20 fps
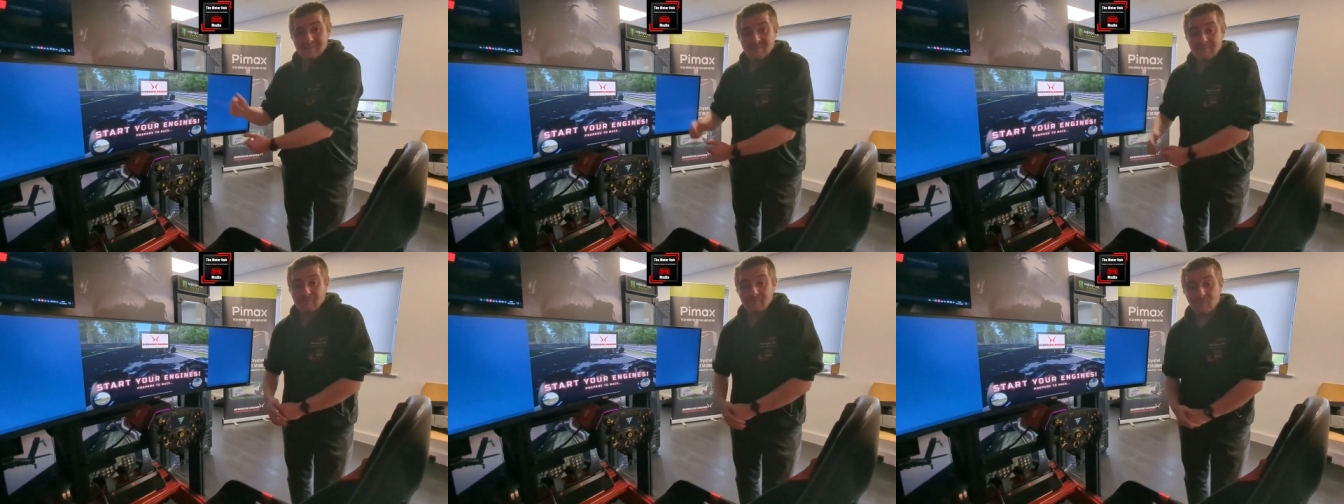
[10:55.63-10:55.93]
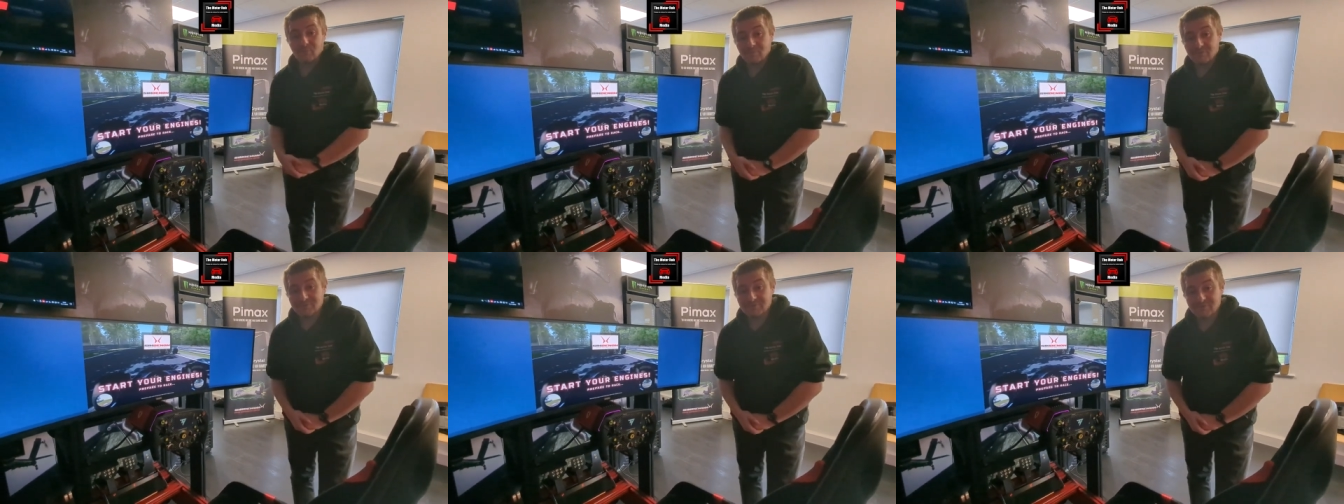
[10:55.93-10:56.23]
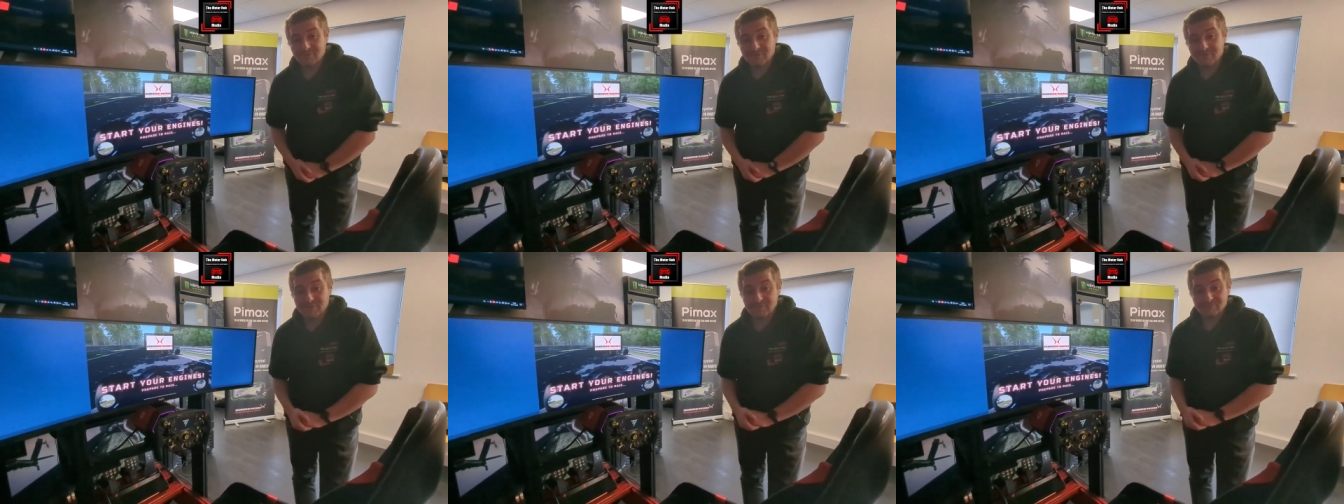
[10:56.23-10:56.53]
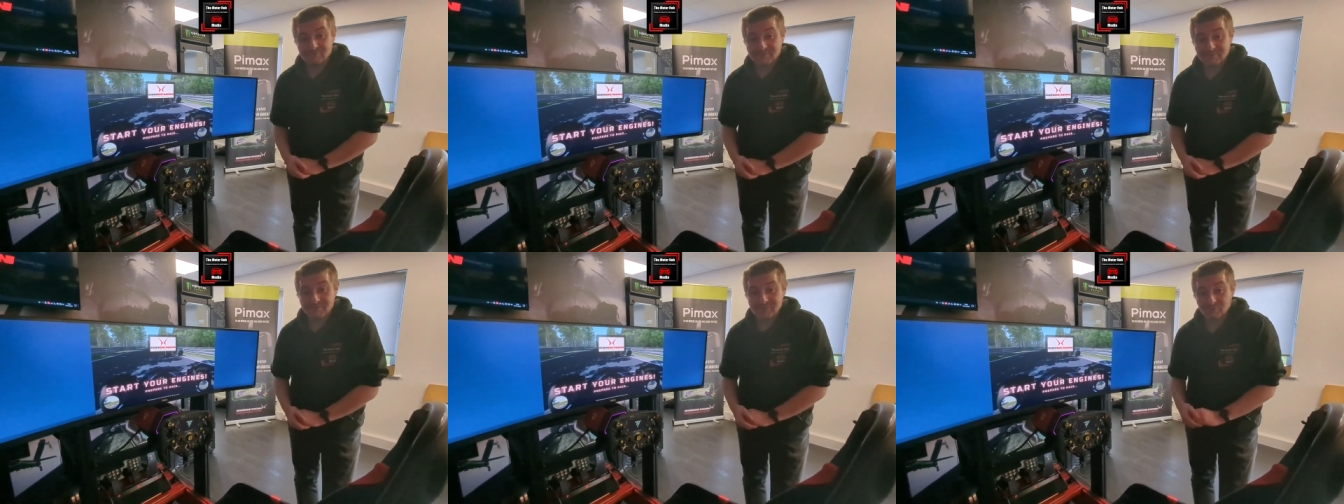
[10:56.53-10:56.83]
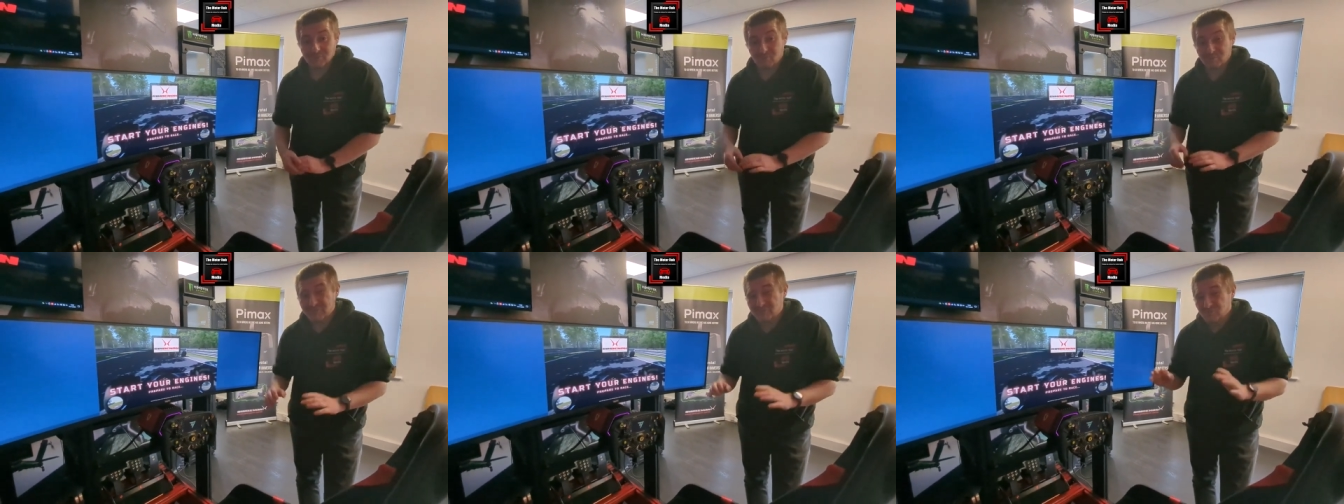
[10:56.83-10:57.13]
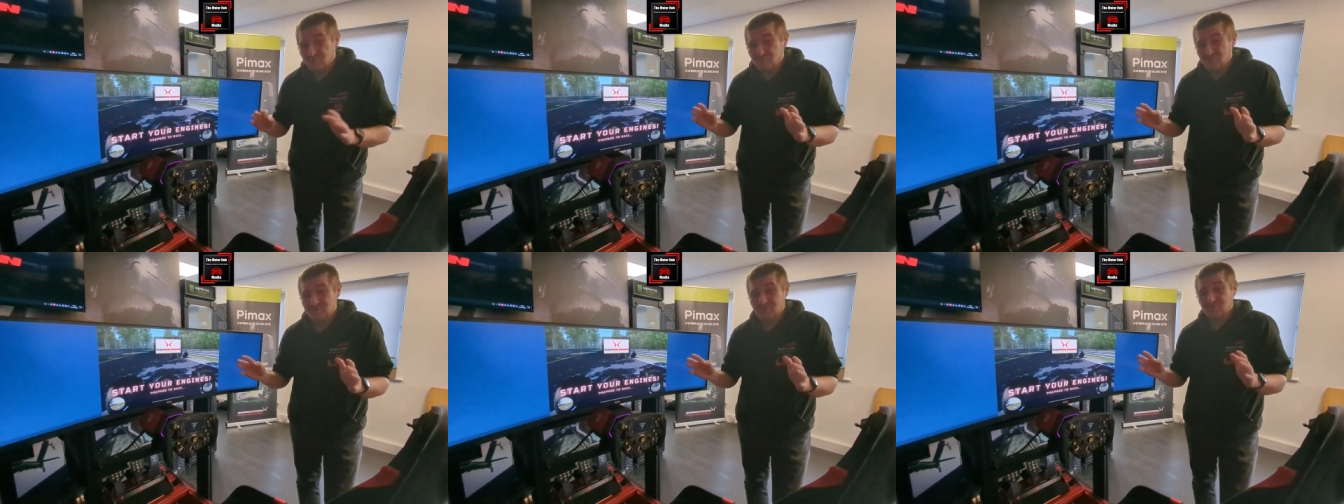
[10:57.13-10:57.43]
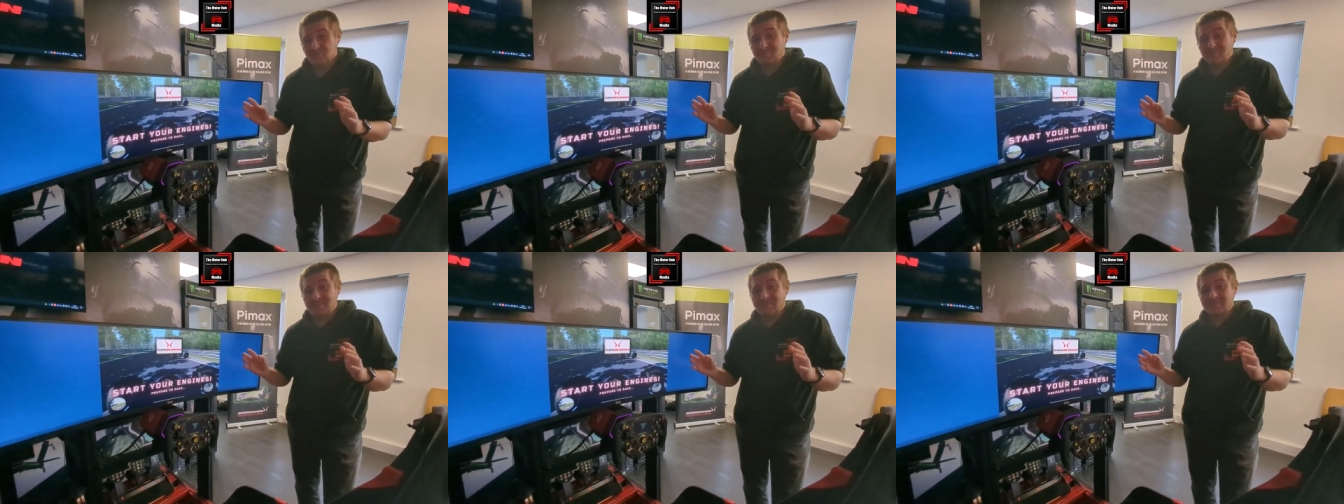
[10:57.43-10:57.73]
the monitor that you're racing on, which also
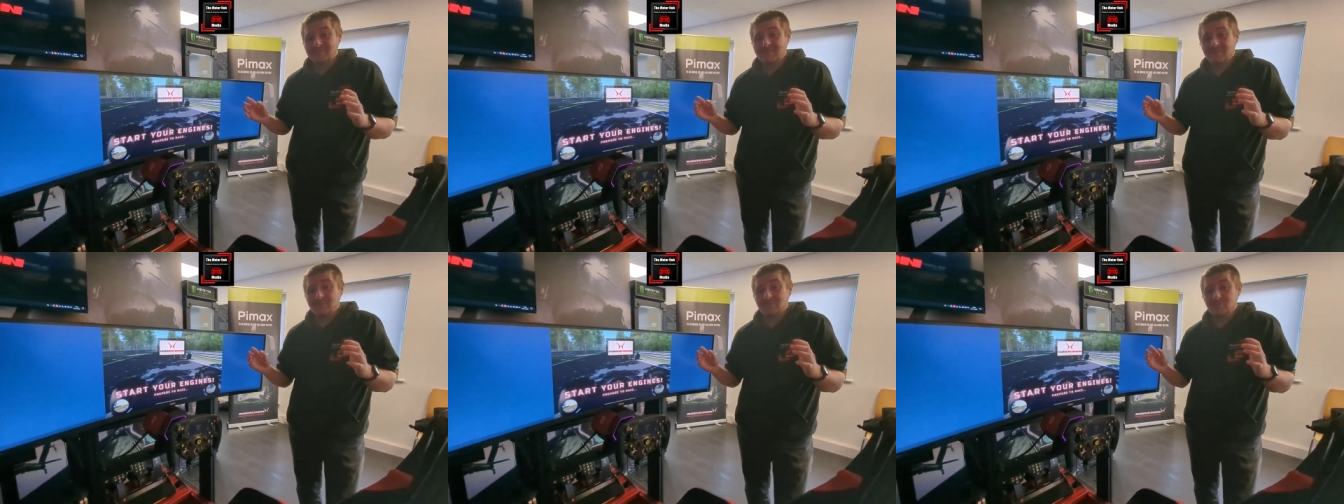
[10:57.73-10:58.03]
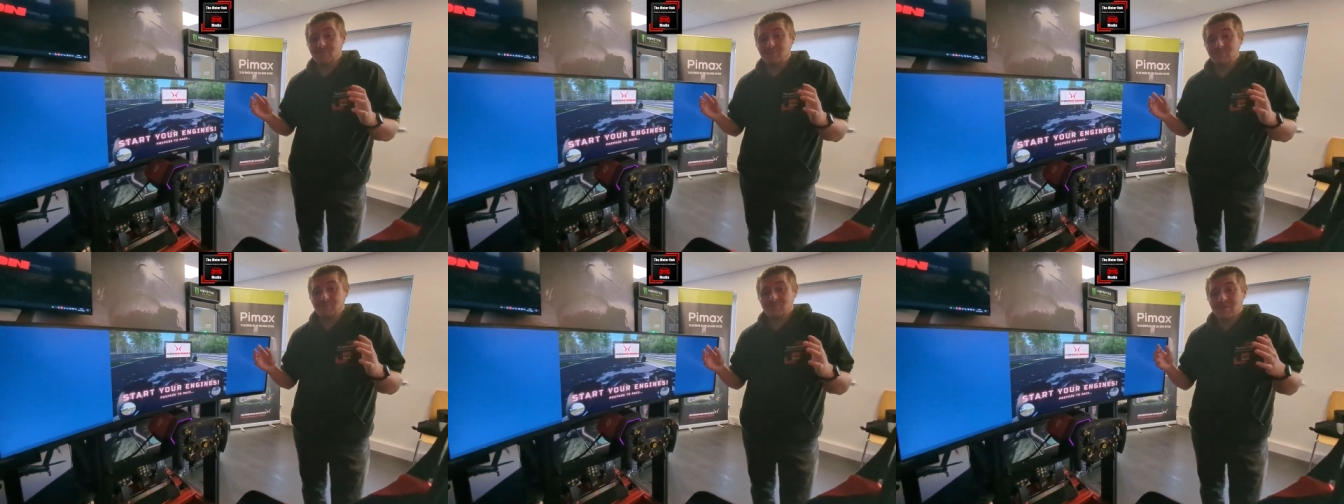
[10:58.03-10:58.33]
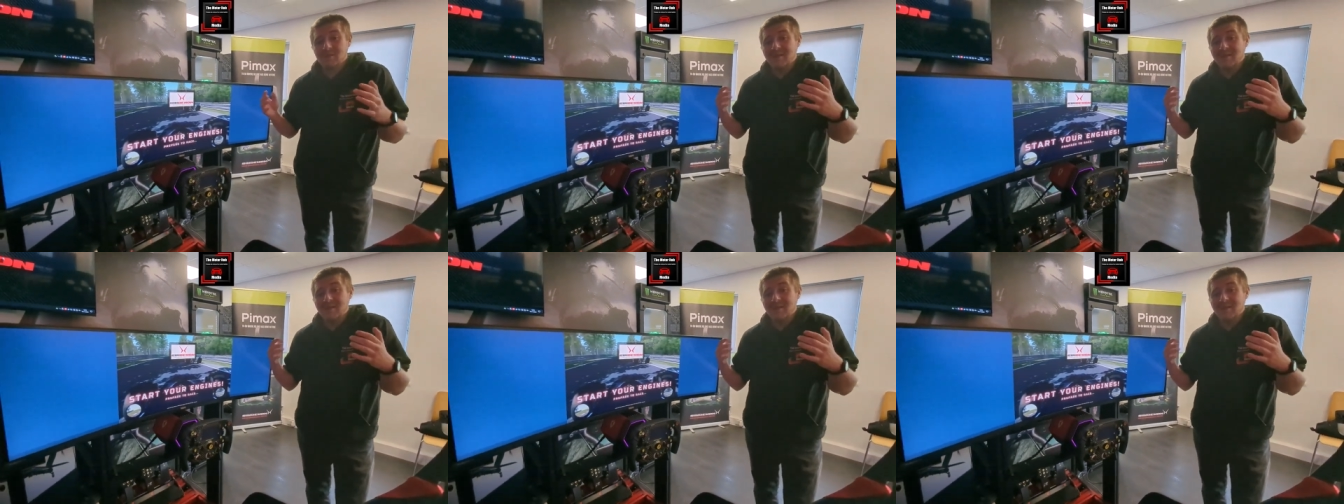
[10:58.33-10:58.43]
means that you